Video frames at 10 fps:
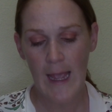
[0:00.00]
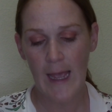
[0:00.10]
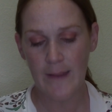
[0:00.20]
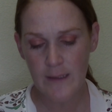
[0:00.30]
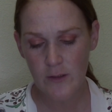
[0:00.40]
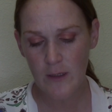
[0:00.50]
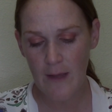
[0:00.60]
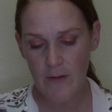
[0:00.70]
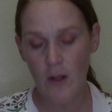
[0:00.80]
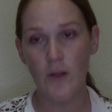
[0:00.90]
And these are
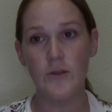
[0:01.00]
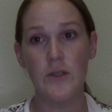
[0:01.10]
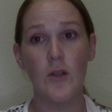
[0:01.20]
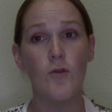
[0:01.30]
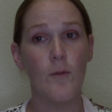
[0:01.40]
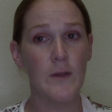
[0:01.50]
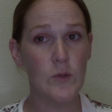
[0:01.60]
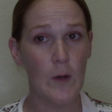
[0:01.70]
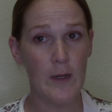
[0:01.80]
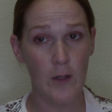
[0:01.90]
$11, normally
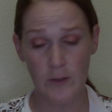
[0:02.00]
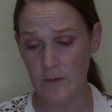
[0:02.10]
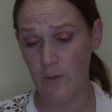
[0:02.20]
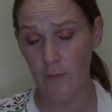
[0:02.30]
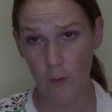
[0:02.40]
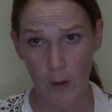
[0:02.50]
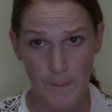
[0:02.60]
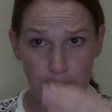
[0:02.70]
$20 for 4.